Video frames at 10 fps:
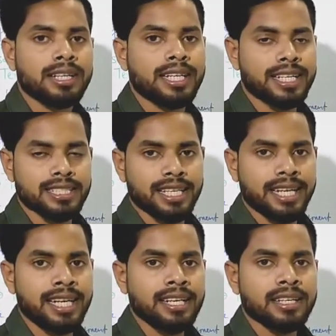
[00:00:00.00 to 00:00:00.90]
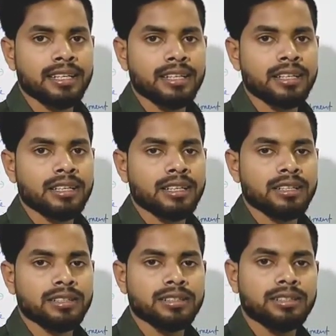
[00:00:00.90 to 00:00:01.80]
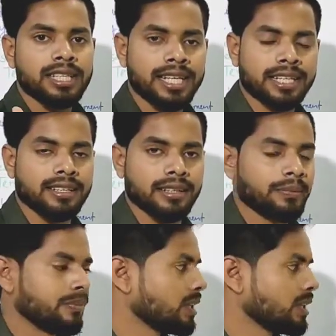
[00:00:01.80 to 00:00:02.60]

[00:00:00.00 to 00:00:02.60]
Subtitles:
tertiary sector.